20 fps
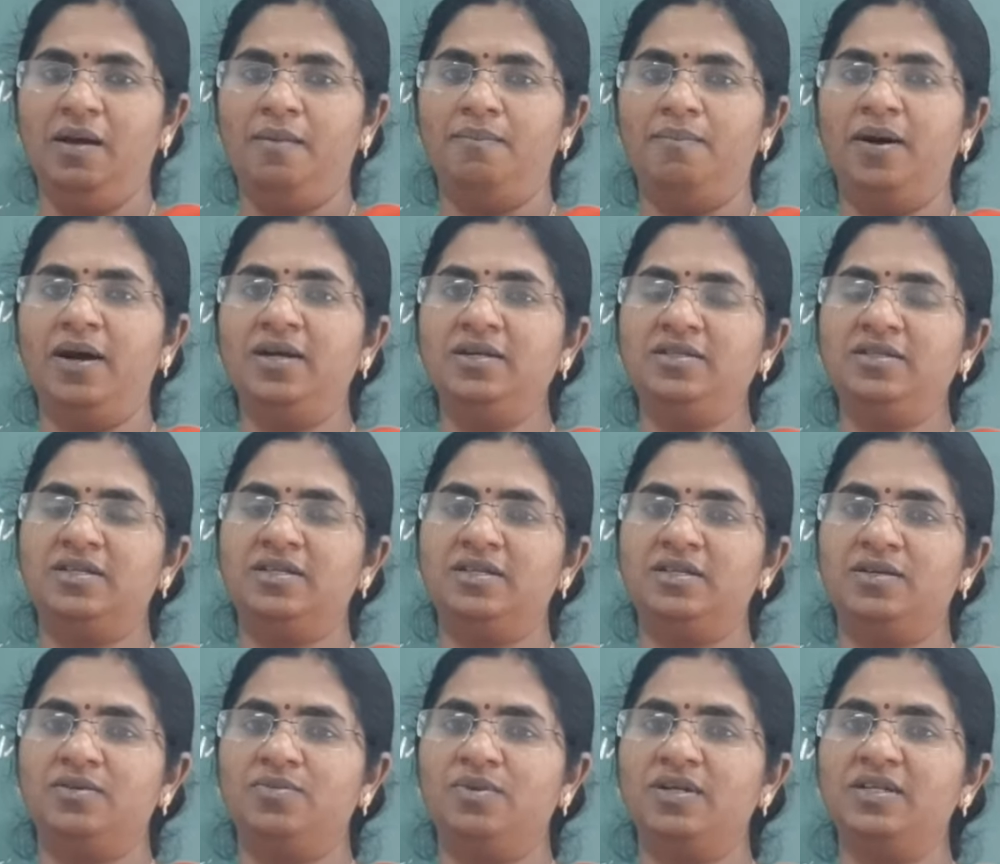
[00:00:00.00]
but
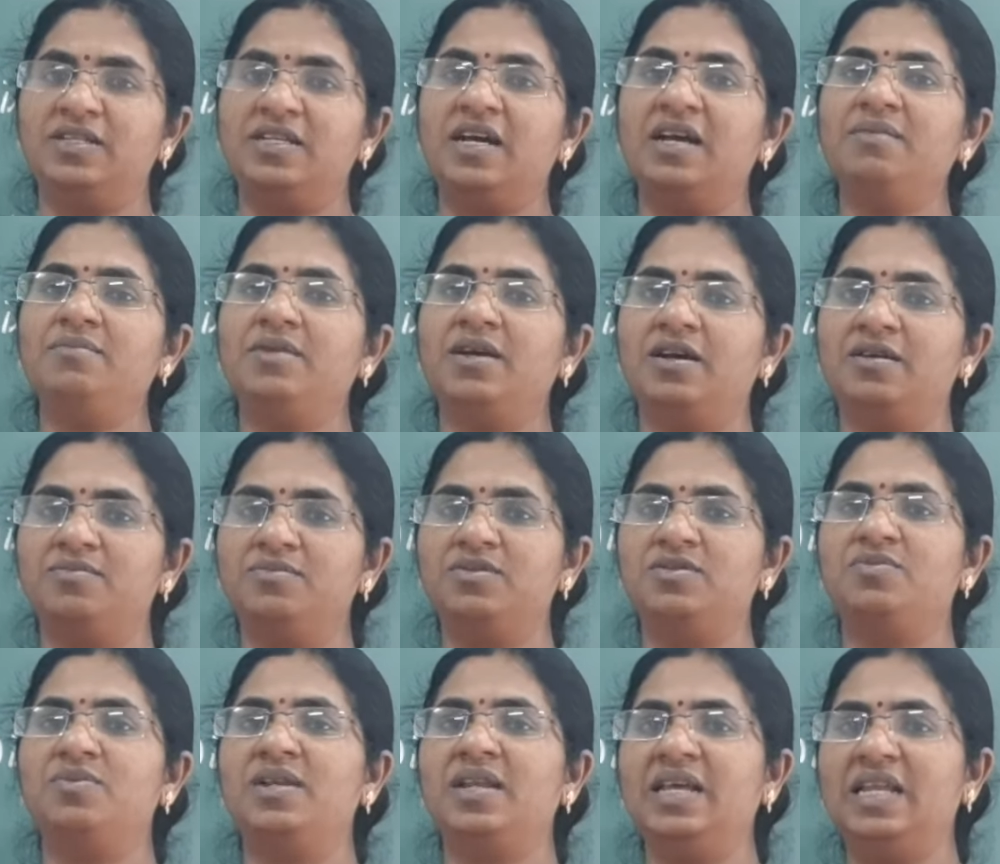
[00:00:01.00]
when time comes,
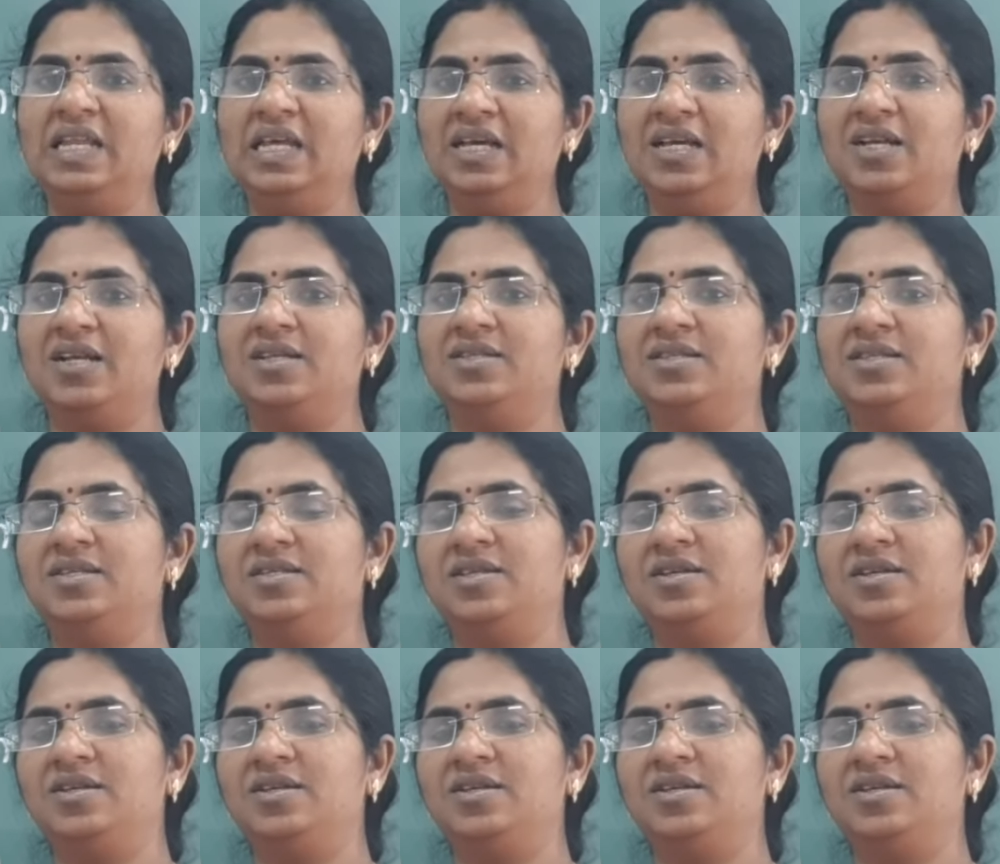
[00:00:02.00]
when any crisis